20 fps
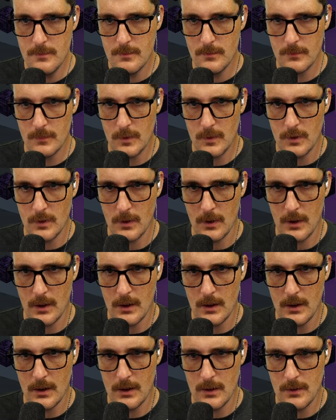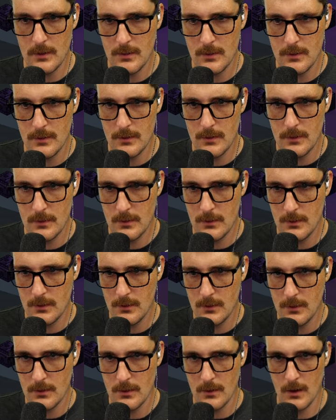Okay.
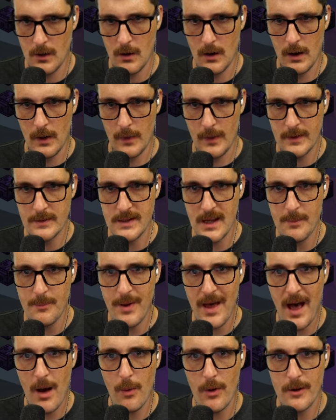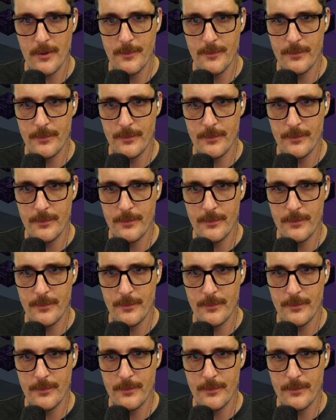All right, let's get power.